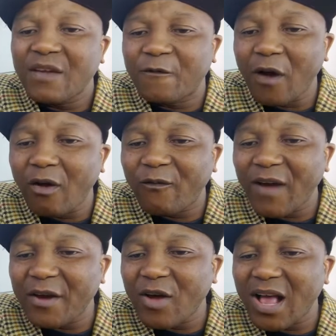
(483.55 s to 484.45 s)
If our
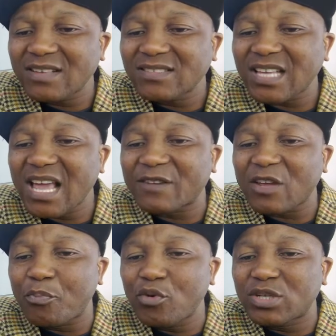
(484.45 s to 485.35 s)
final answer here after
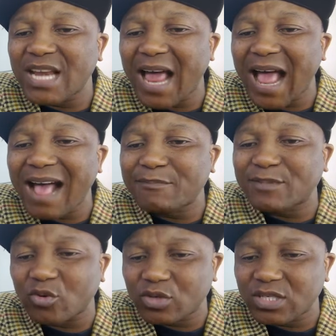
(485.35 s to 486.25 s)
you put in
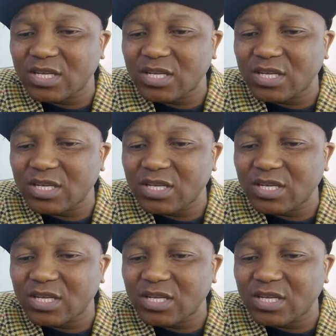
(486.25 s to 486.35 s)
absolute,